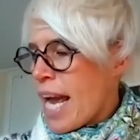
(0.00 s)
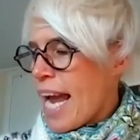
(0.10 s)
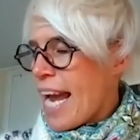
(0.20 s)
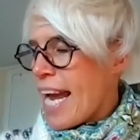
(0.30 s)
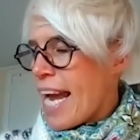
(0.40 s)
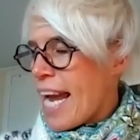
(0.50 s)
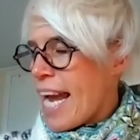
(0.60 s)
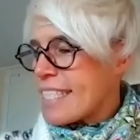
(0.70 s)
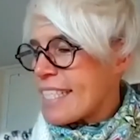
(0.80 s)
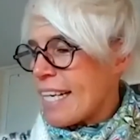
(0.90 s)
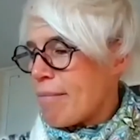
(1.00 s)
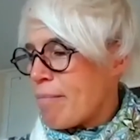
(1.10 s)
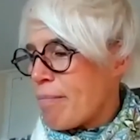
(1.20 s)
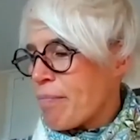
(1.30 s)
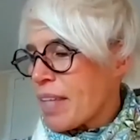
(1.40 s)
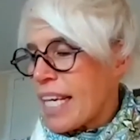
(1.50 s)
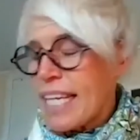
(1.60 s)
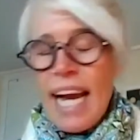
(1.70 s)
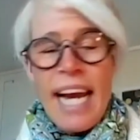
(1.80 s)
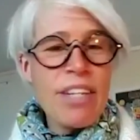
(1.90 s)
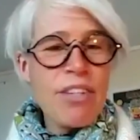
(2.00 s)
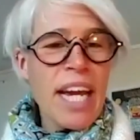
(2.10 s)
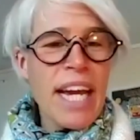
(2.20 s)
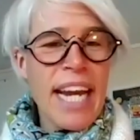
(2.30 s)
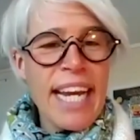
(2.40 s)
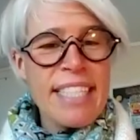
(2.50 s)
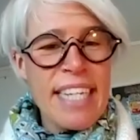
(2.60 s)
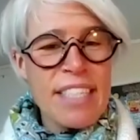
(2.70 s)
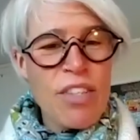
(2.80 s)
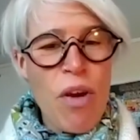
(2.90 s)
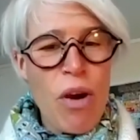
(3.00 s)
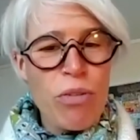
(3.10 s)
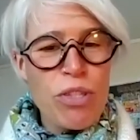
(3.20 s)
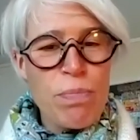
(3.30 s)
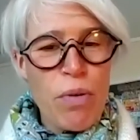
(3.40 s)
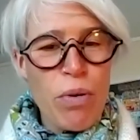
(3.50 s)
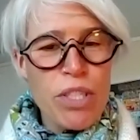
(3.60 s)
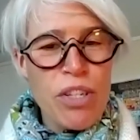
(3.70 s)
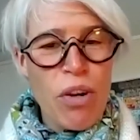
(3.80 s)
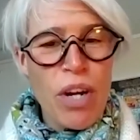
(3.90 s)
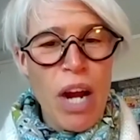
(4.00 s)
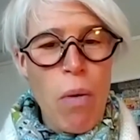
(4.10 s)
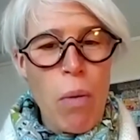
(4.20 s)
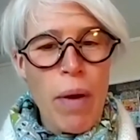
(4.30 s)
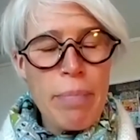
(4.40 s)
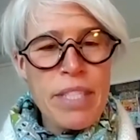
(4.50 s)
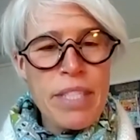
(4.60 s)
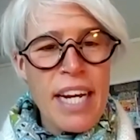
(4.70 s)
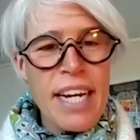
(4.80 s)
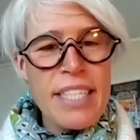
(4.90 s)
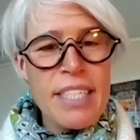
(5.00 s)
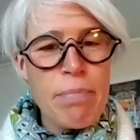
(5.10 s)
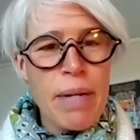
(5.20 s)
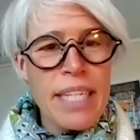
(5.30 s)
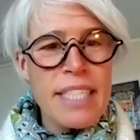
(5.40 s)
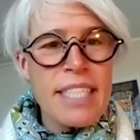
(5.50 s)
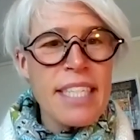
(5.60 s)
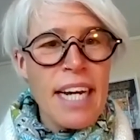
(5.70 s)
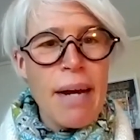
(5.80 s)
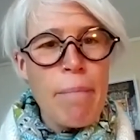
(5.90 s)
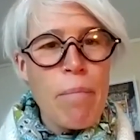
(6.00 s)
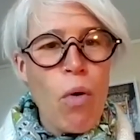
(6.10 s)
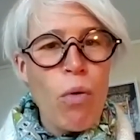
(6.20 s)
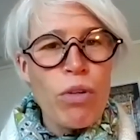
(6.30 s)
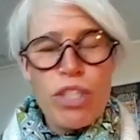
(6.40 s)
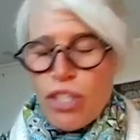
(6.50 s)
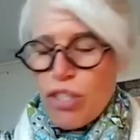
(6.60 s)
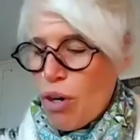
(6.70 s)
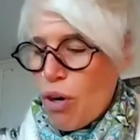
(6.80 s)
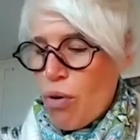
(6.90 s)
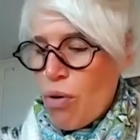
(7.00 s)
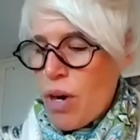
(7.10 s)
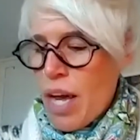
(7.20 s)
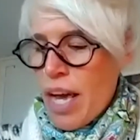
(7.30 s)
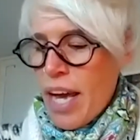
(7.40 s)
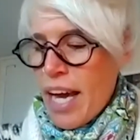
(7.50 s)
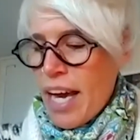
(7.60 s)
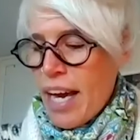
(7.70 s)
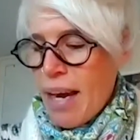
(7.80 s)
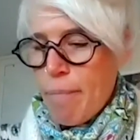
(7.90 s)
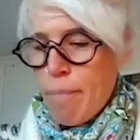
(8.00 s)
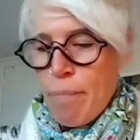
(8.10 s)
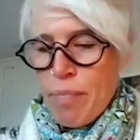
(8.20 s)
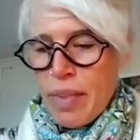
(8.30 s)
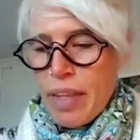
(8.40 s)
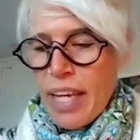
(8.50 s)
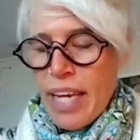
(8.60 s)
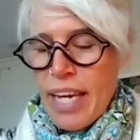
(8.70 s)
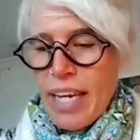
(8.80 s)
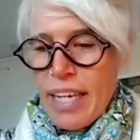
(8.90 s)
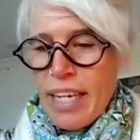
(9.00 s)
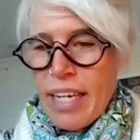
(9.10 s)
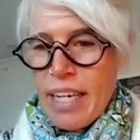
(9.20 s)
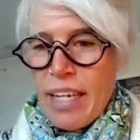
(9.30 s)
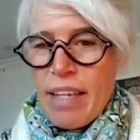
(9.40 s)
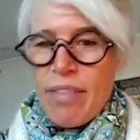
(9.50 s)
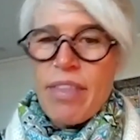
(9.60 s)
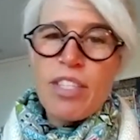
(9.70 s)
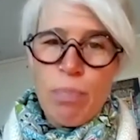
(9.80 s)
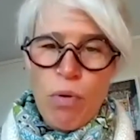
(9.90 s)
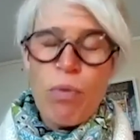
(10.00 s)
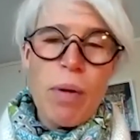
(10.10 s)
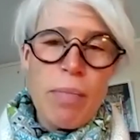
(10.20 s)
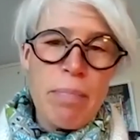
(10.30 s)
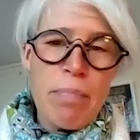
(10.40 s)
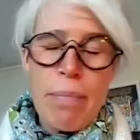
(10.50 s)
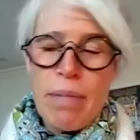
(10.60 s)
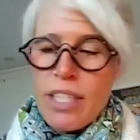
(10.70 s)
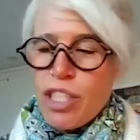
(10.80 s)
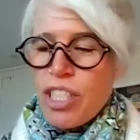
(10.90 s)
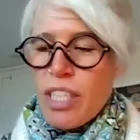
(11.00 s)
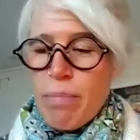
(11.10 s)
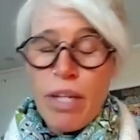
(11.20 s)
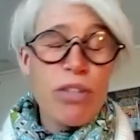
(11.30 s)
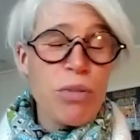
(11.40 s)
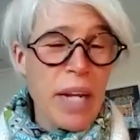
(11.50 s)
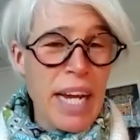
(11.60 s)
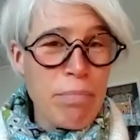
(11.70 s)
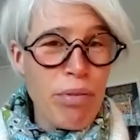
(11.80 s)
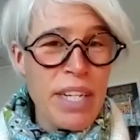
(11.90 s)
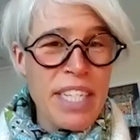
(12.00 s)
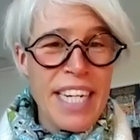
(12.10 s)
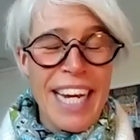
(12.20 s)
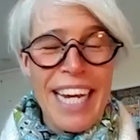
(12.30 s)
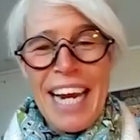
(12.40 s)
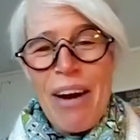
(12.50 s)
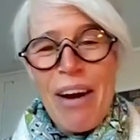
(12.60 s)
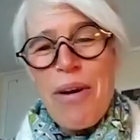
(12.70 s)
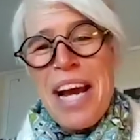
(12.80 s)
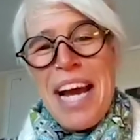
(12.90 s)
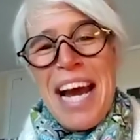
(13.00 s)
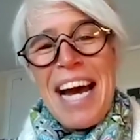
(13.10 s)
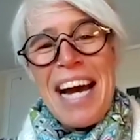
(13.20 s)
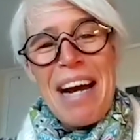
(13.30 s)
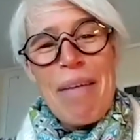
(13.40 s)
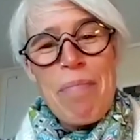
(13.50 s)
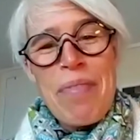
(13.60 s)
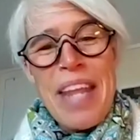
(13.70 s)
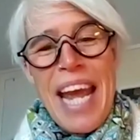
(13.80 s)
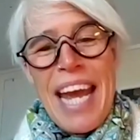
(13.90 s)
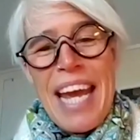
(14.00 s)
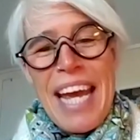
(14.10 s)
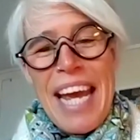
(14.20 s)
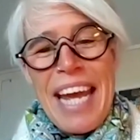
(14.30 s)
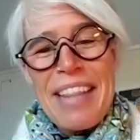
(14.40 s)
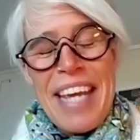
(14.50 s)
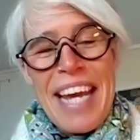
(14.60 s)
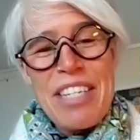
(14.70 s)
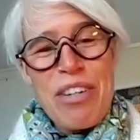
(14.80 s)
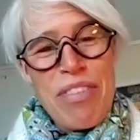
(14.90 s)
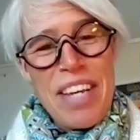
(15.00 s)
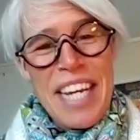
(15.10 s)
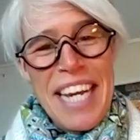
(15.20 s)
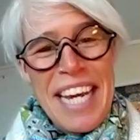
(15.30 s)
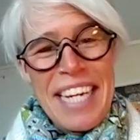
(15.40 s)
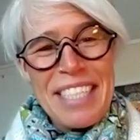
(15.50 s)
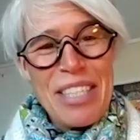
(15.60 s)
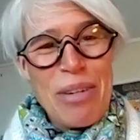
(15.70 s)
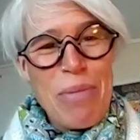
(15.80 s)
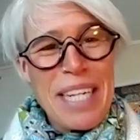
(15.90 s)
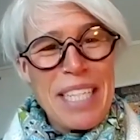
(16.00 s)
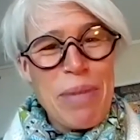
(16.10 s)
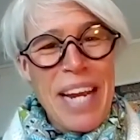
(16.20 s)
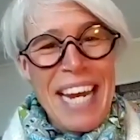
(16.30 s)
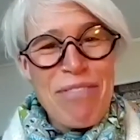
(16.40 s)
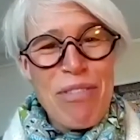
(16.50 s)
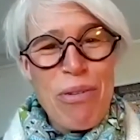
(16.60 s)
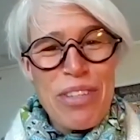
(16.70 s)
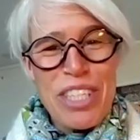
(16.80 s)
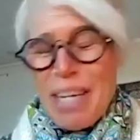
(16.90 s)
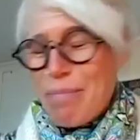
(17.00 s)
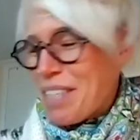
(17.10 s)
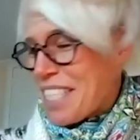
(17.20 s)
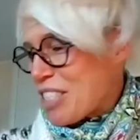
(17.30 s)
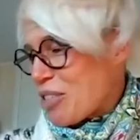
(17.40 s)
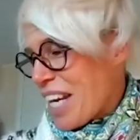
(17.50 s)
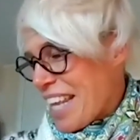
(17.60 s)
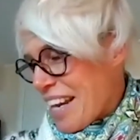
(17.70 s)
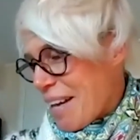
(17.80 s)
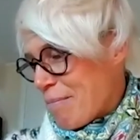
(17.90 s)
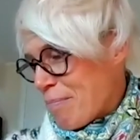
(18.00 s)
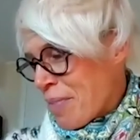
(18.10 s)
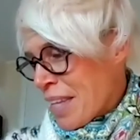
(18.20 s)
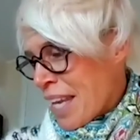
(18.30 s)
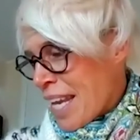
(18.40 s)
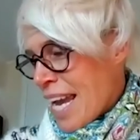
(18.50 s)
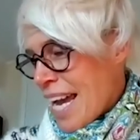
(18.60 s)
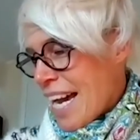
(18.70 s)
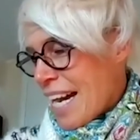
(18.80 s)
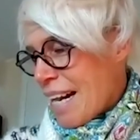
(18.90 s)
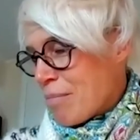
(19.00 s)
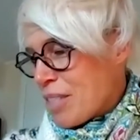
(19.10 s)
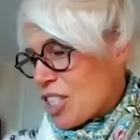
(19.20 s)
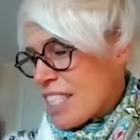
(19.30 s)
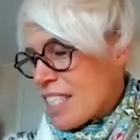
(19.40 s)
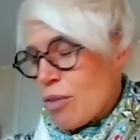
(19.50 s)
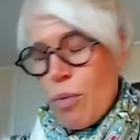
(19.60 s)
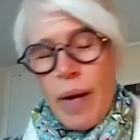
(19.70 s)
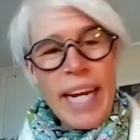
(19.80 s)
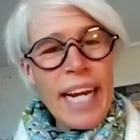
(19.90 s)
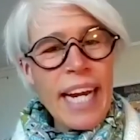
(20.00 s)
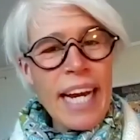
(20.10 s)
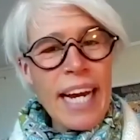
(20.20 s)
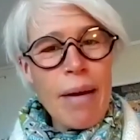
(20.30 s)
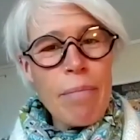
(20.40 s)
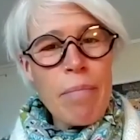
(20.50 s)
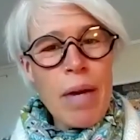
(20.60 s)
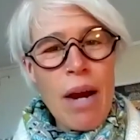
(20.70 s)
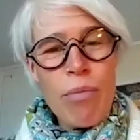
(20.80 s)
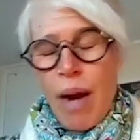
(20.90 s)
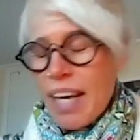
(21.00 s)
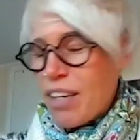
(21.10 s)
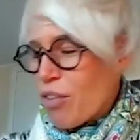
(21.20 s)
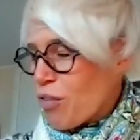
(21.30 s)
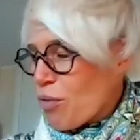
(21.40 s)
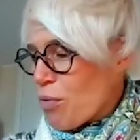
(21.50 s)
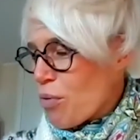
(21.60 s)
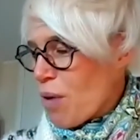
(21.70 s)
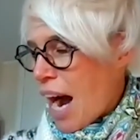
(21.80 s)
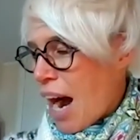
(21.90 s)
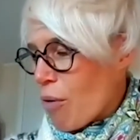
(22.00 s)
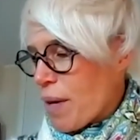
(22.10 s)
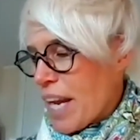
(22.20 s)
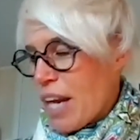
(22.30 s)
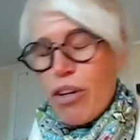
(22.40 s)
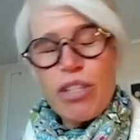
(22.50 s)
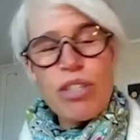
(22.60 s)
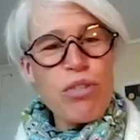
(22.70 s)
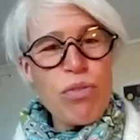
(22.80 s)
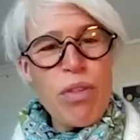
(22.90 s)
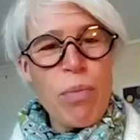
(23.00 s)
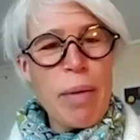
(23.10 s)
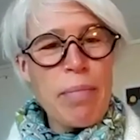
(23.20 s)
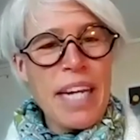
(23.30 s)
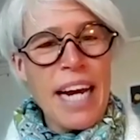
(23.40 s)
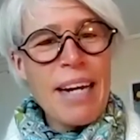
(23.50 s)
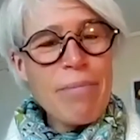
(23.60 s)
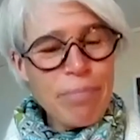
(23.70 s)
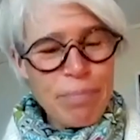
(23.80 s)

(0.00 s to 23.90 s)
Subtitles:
And yeah, and you can access those books on our website, but also this book will be published, because we can print again now, at the end of the year. So once we have all the chapters together. Just a quick run through how we are going to do the webinar.